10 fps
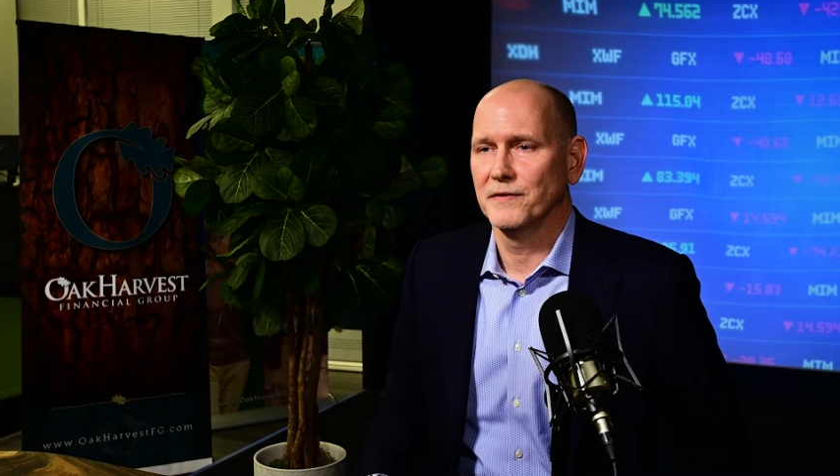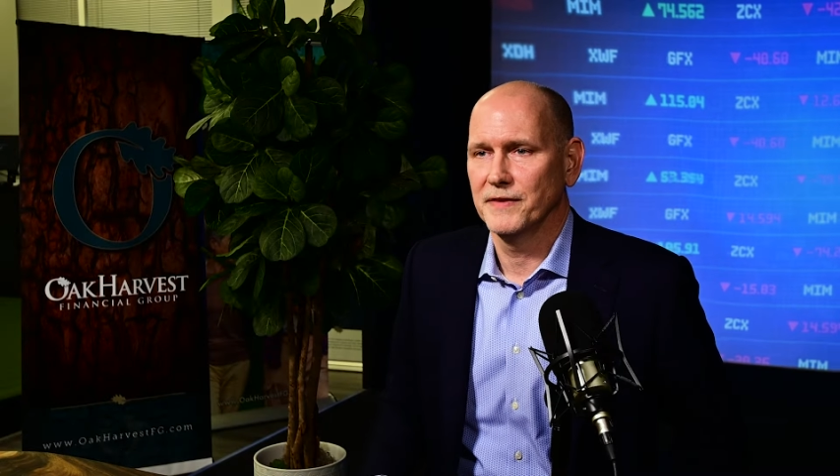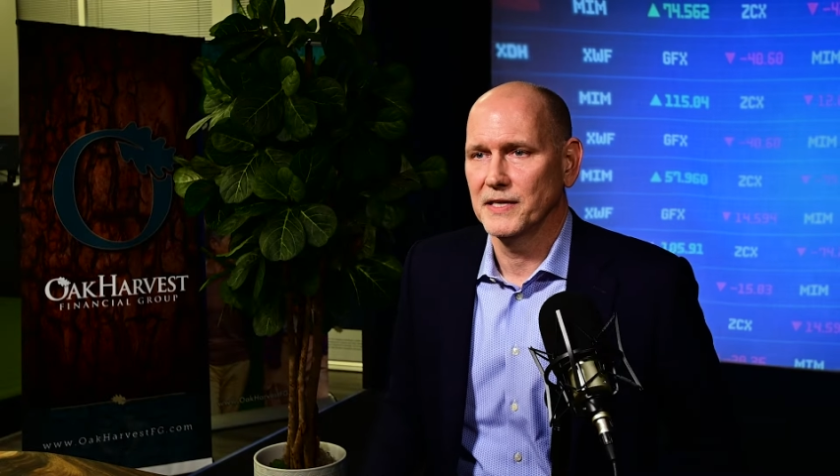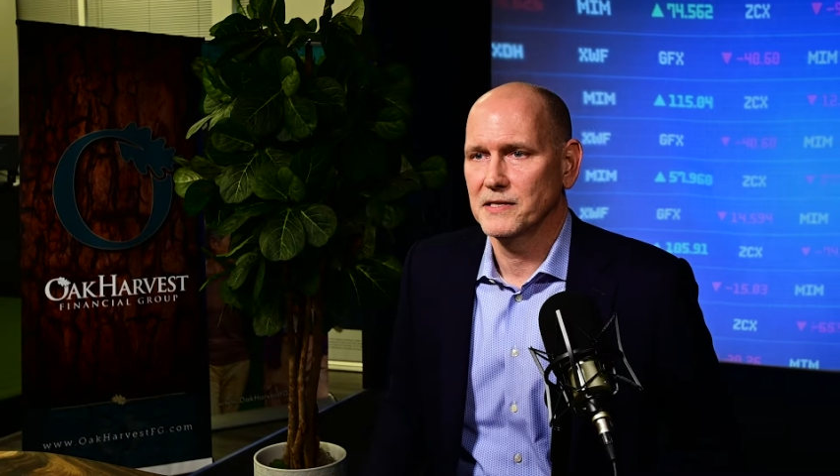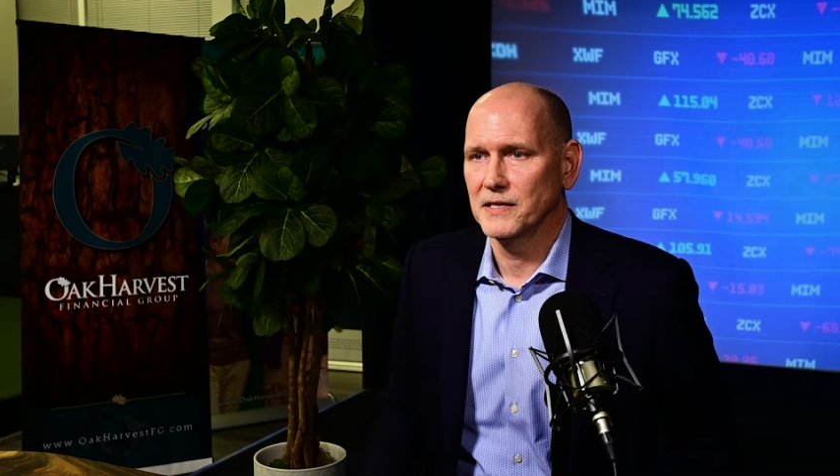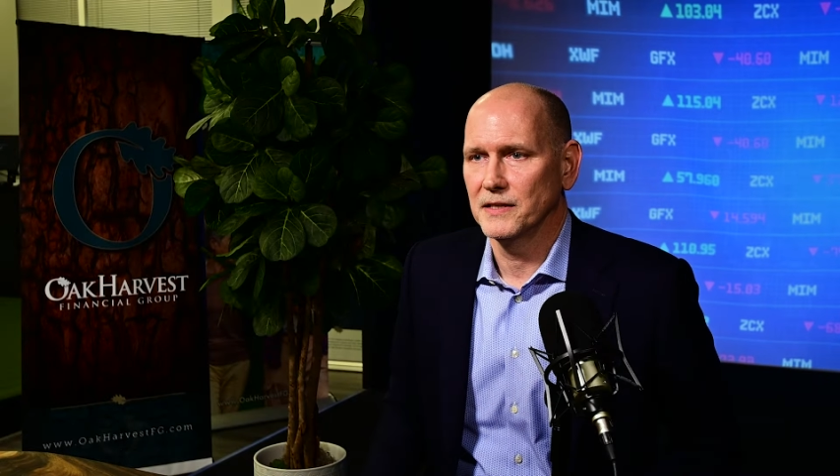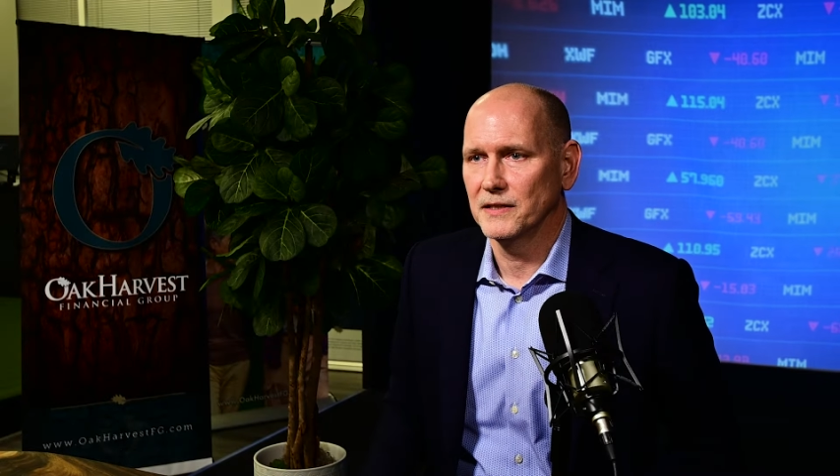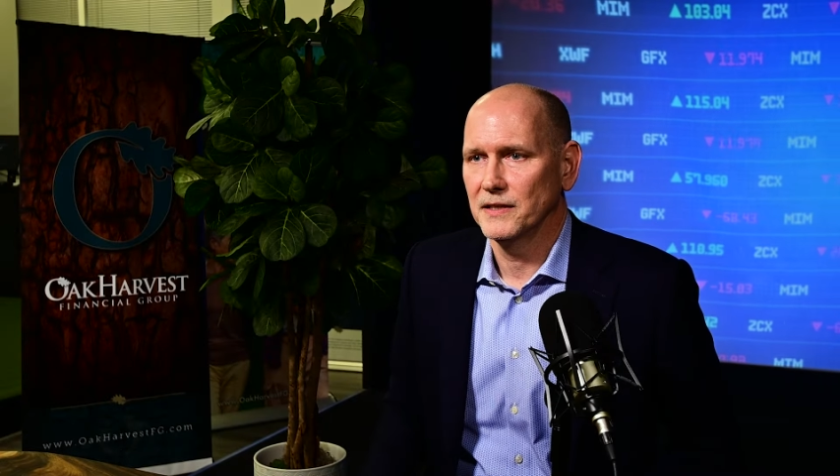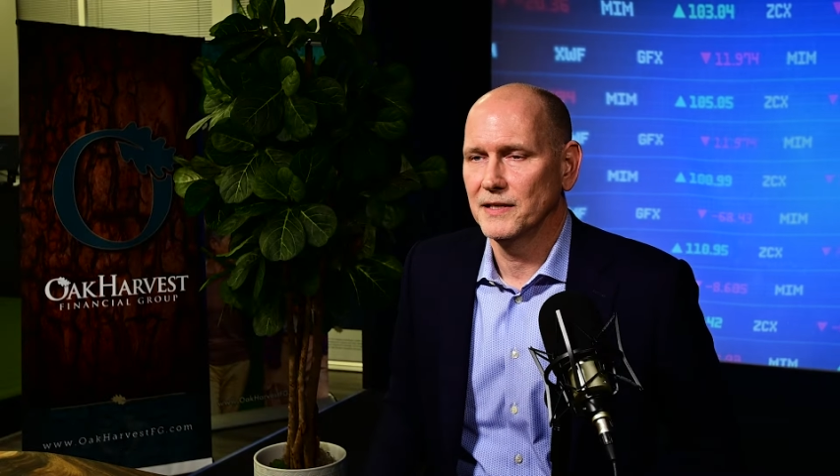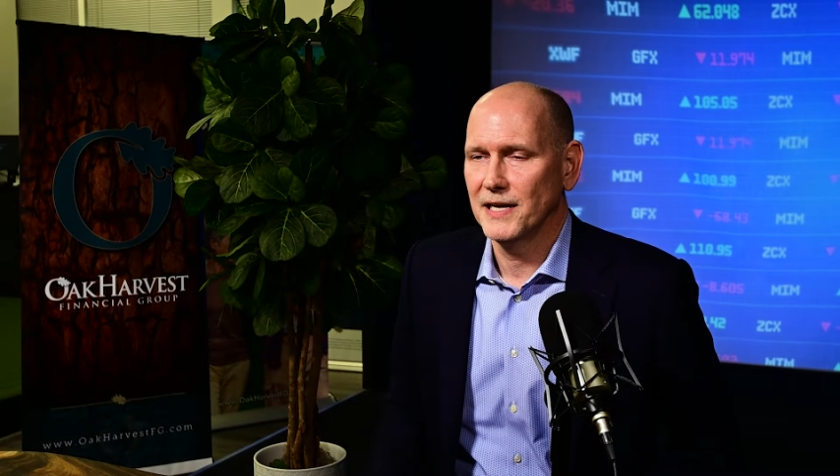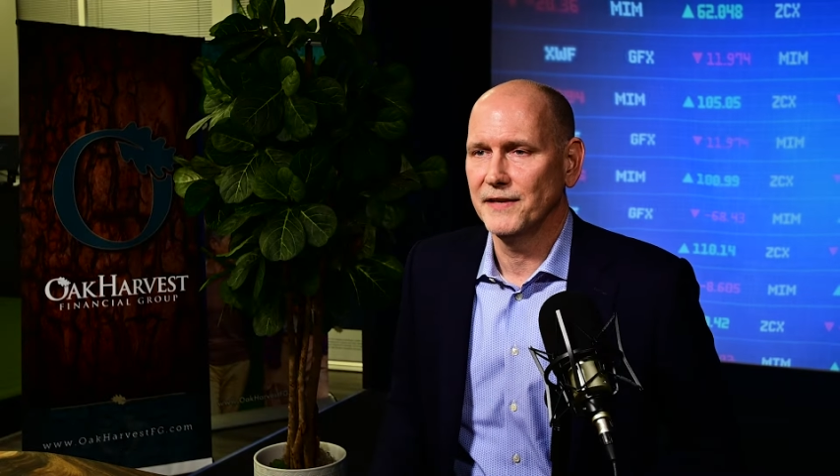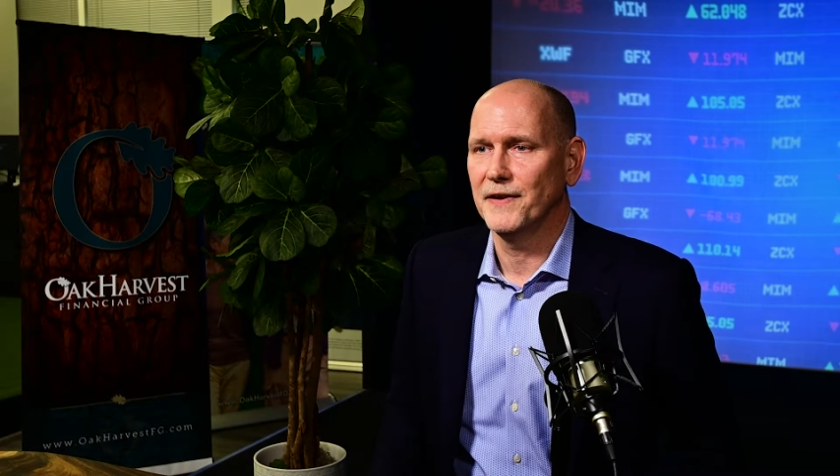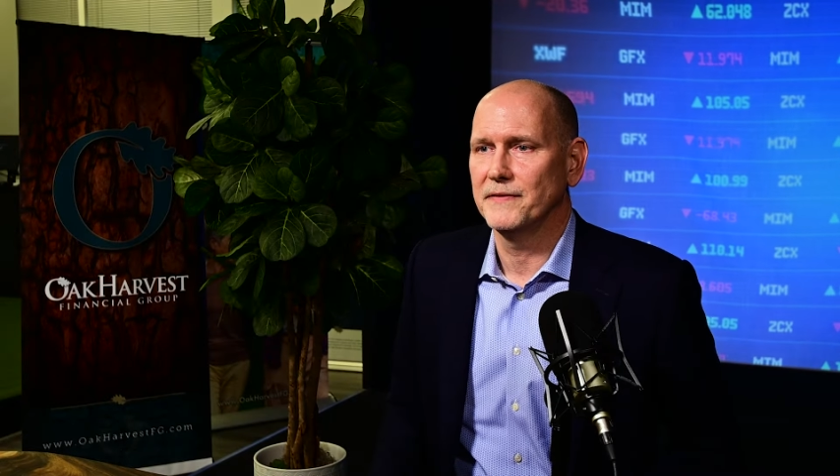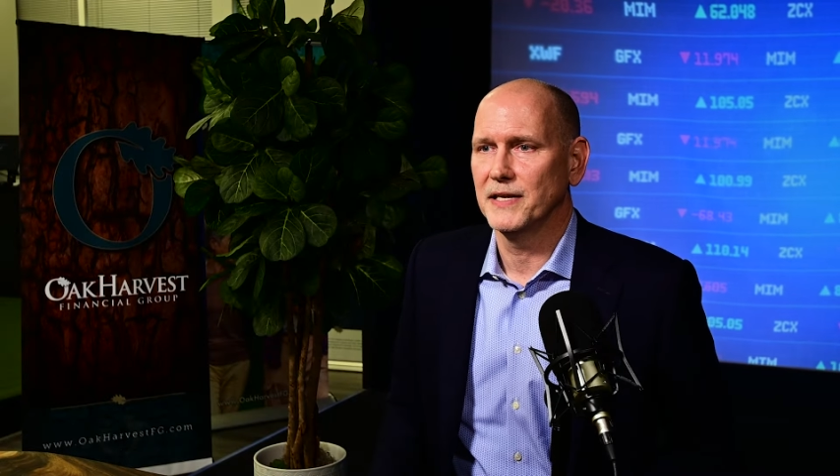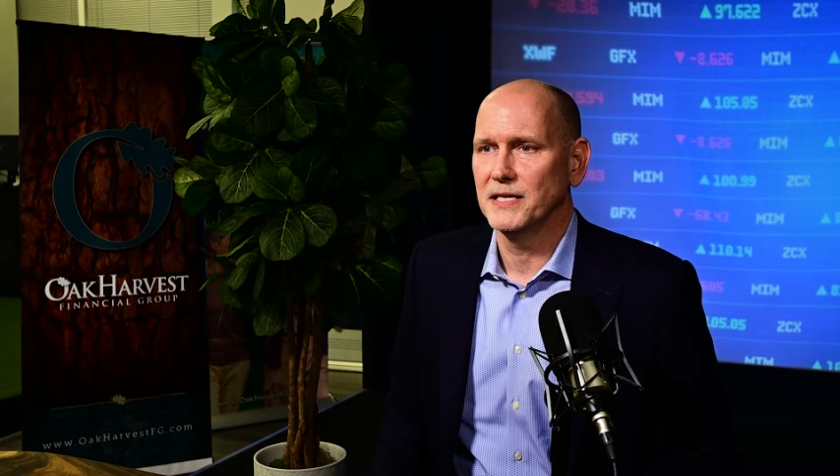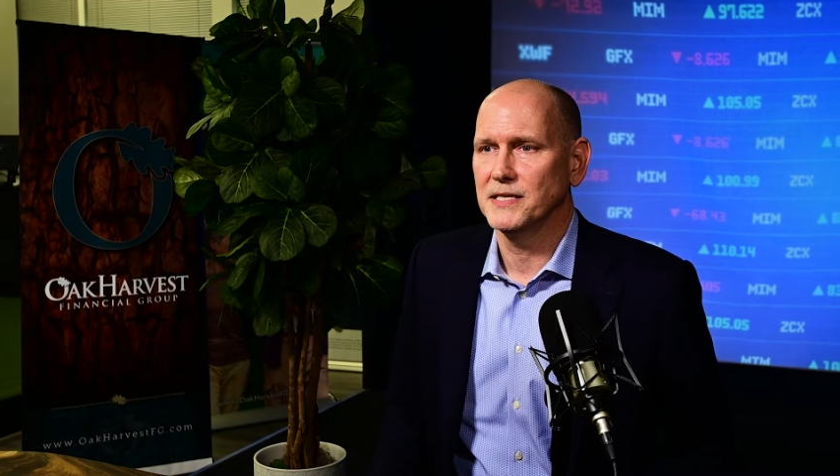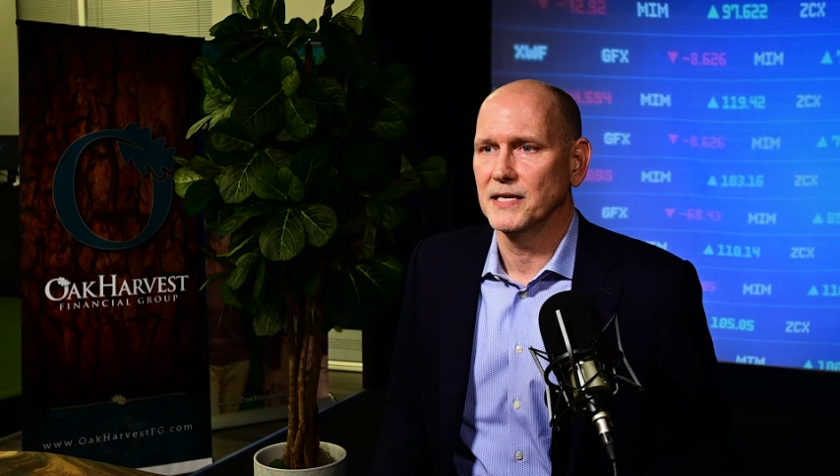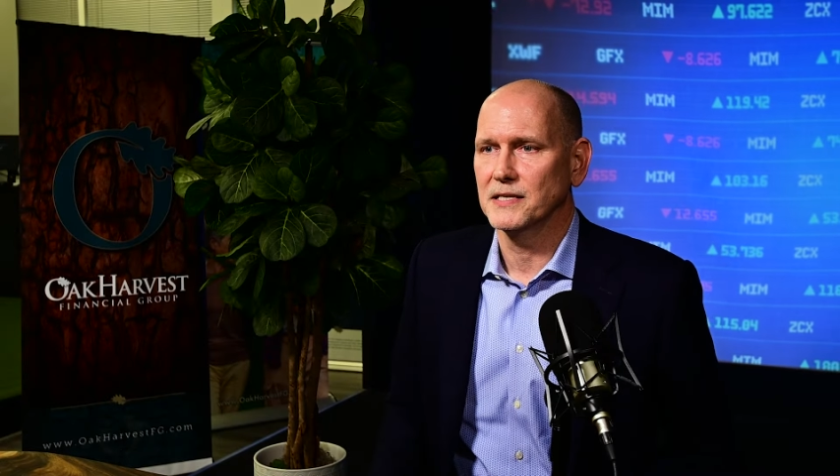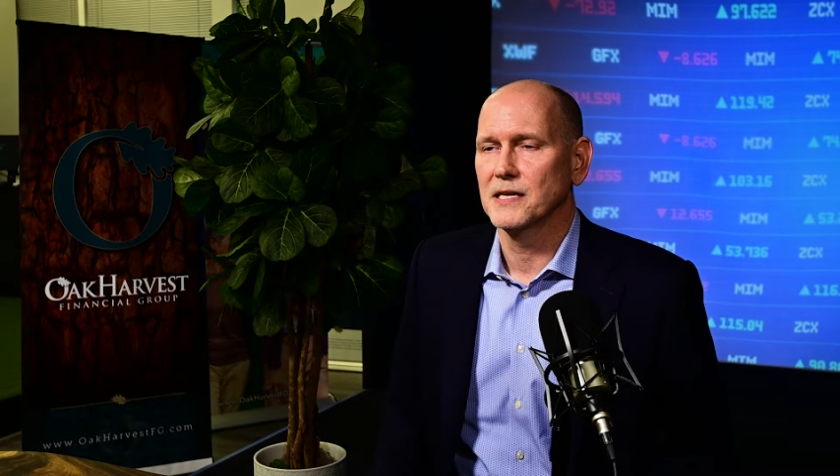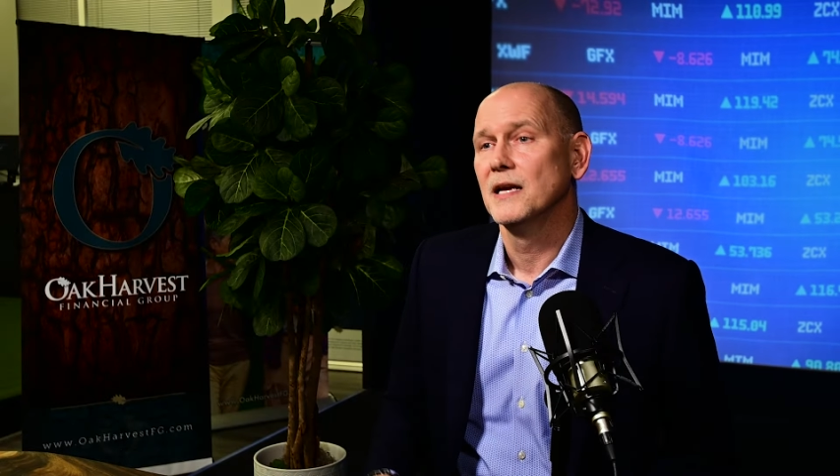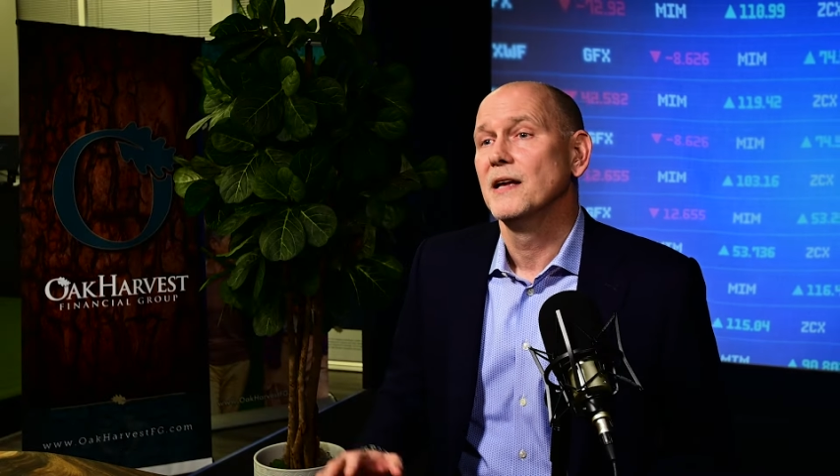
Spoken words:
investing in 95-96,